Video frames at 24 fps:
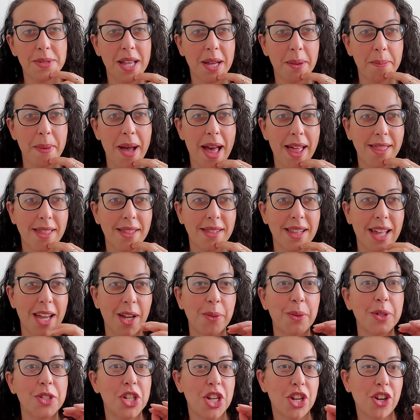like math and
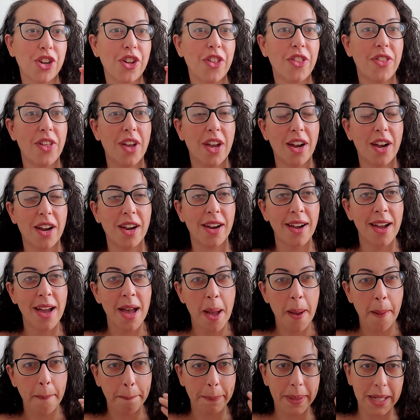language here and there,
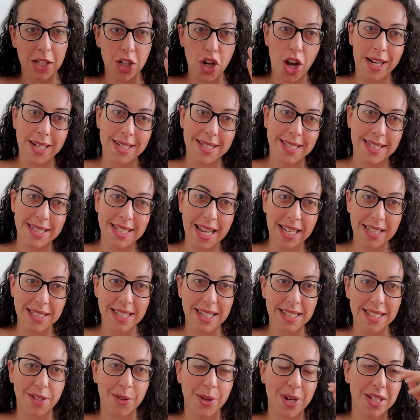but not as intense
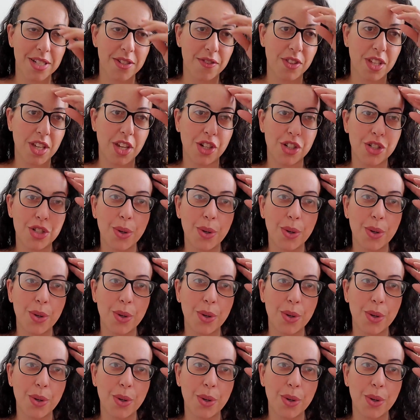as the rest of the year.